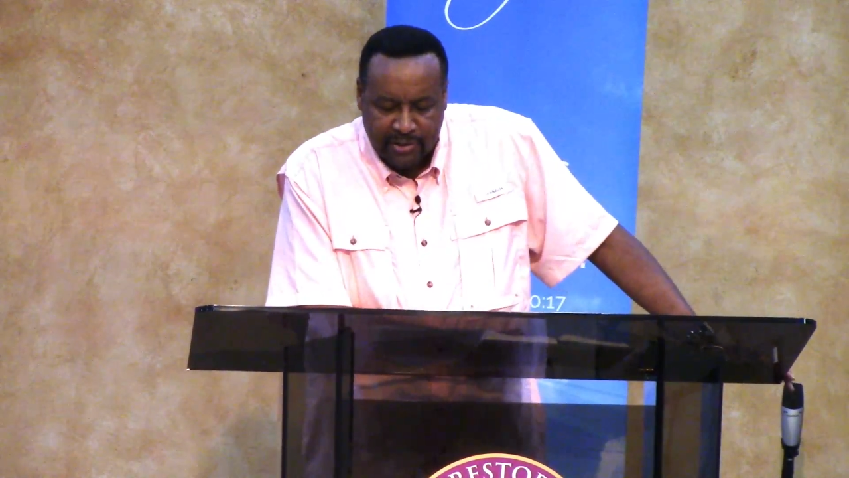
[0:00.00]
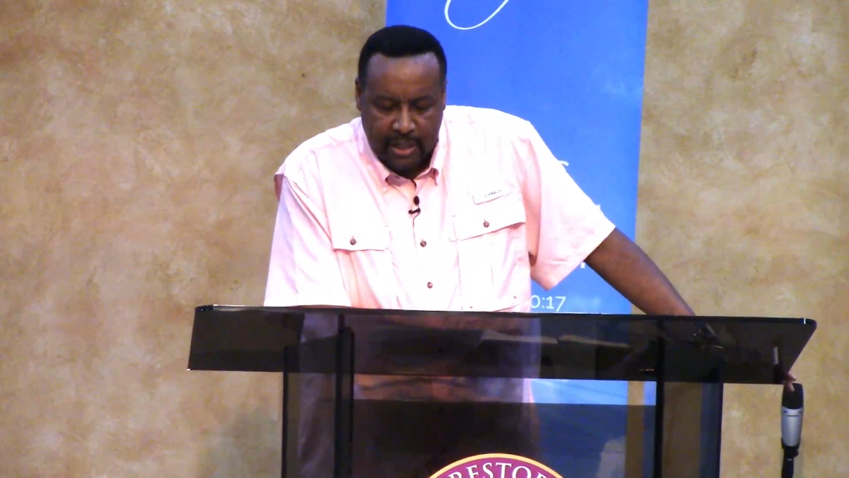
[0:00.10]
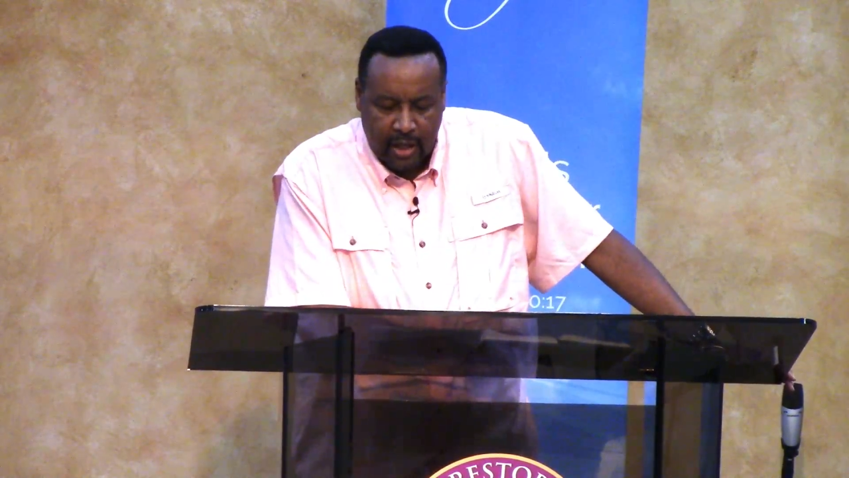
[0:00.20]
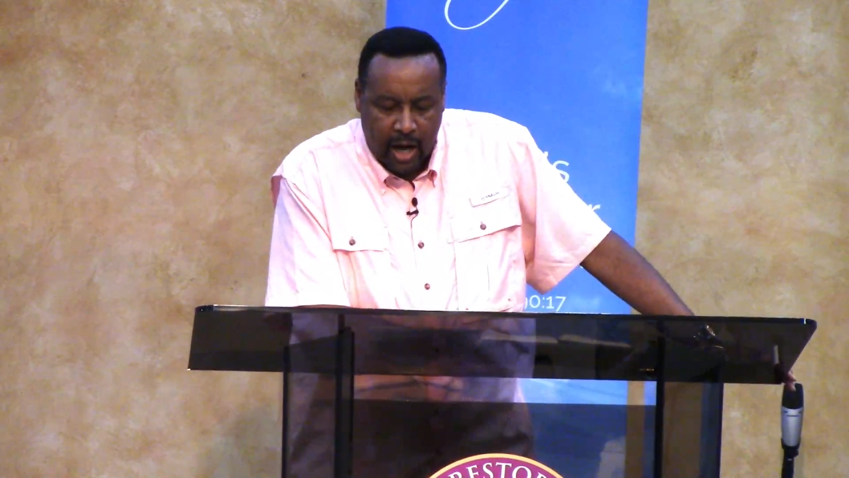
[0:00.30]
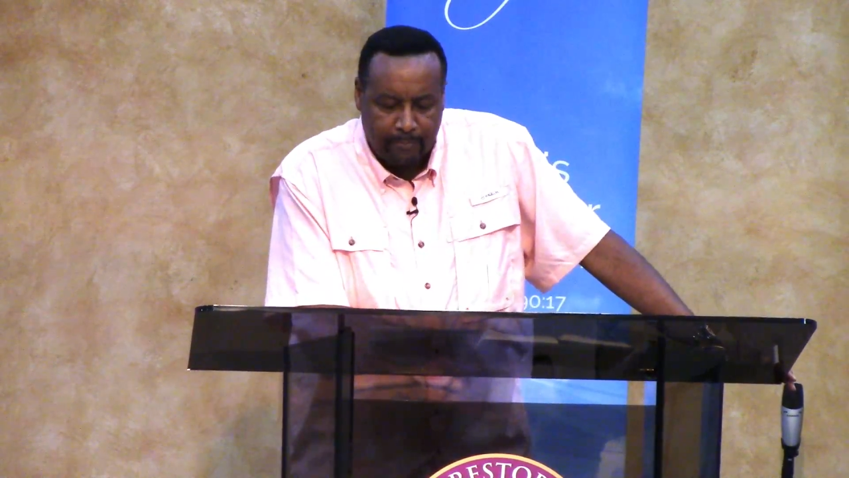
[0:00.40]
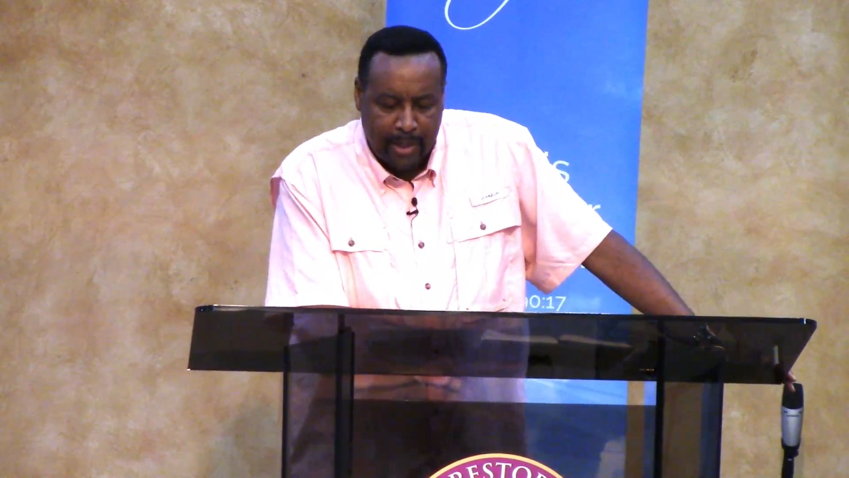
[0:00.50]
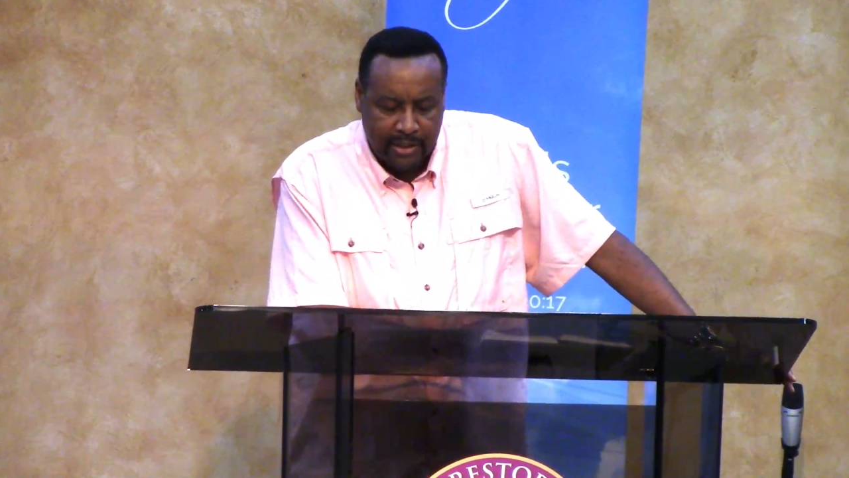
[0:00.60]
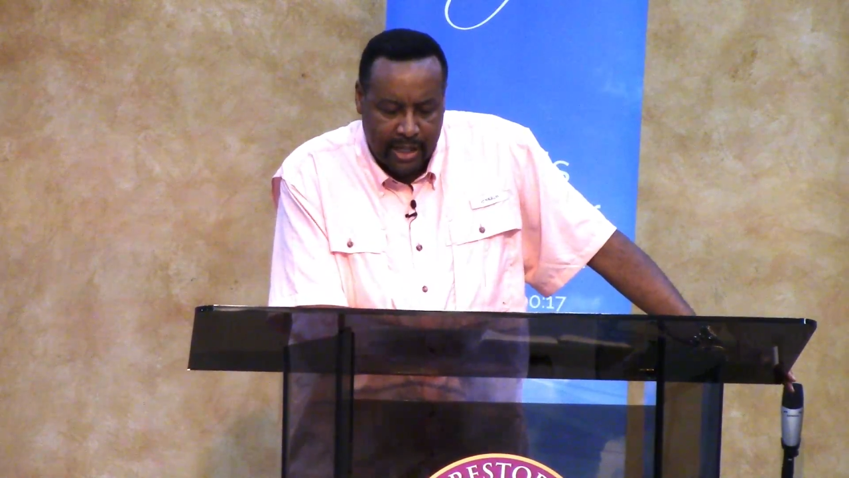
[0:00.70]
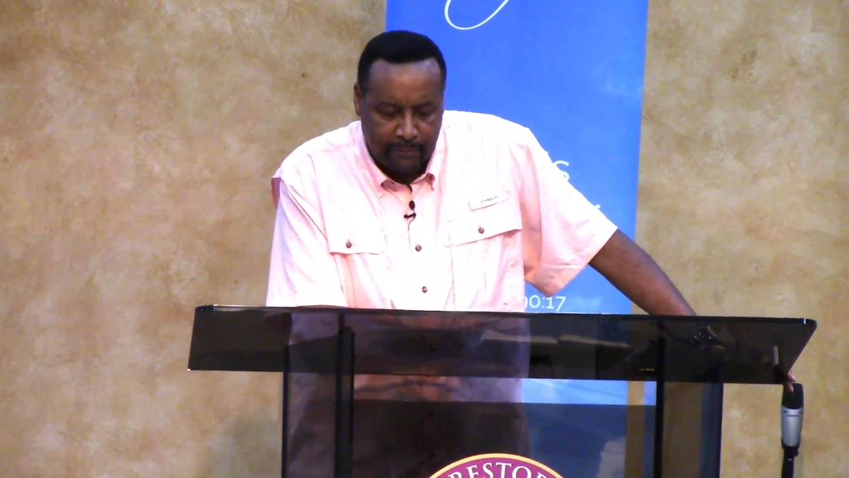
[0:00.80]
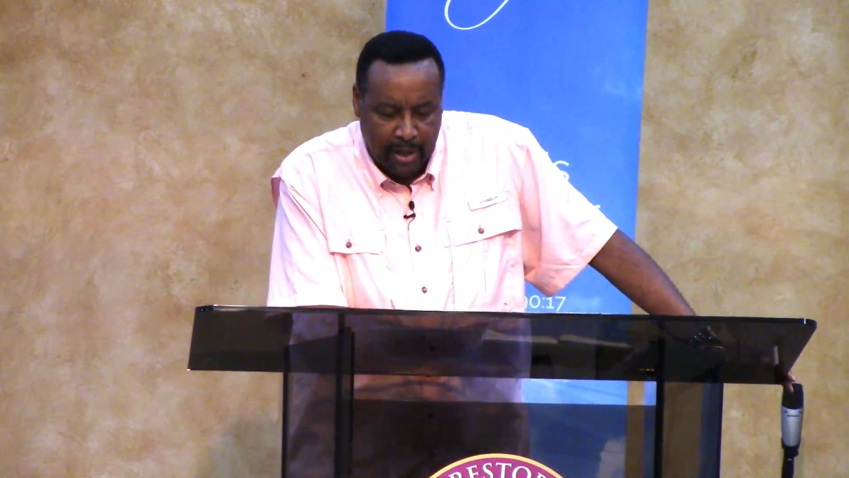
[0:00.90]
that God made
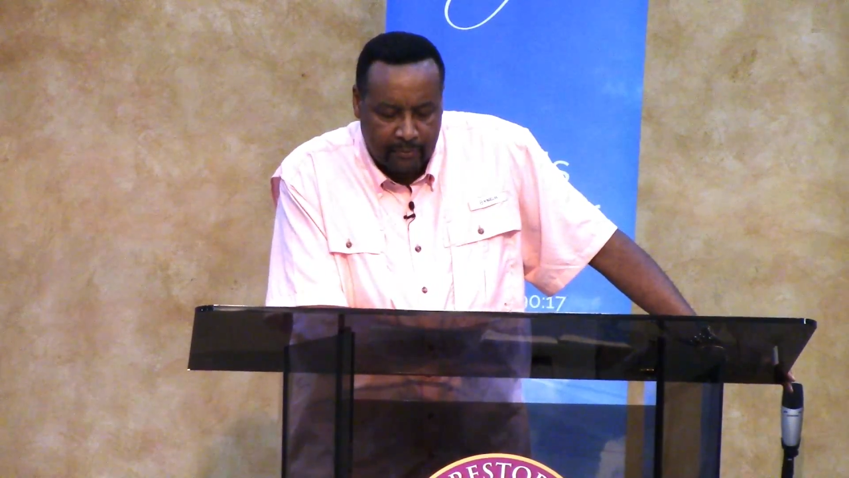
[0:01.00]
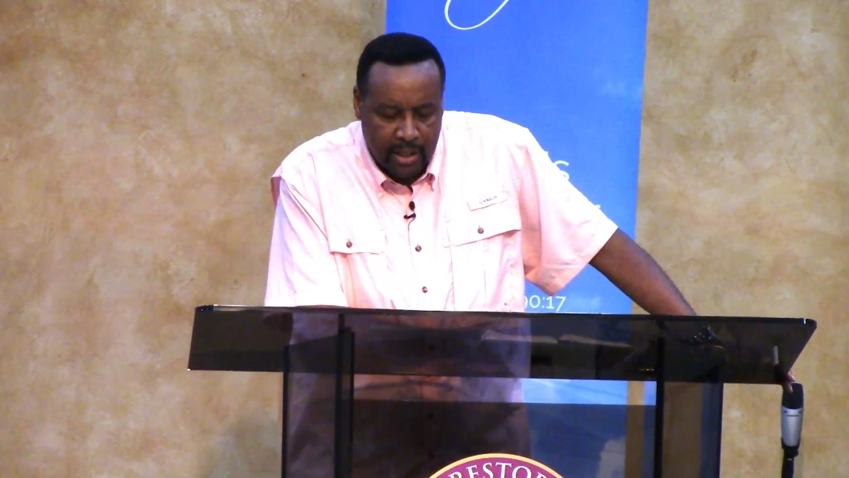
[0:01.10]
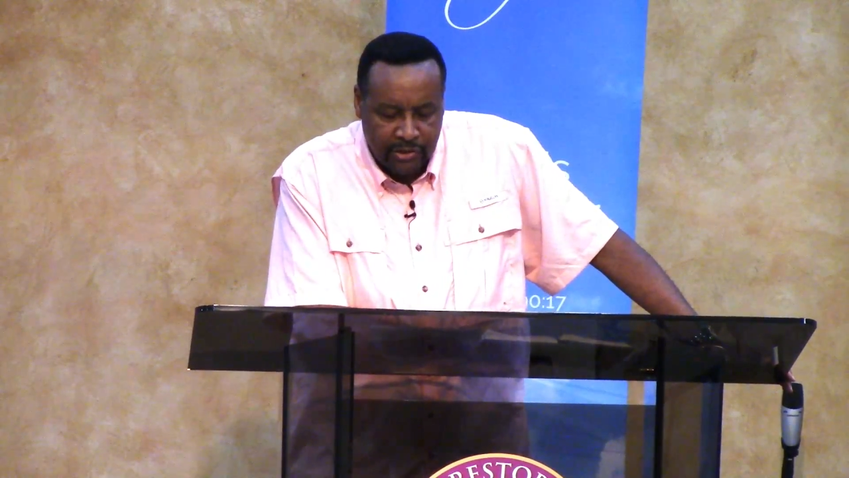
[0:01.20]
to Abraham?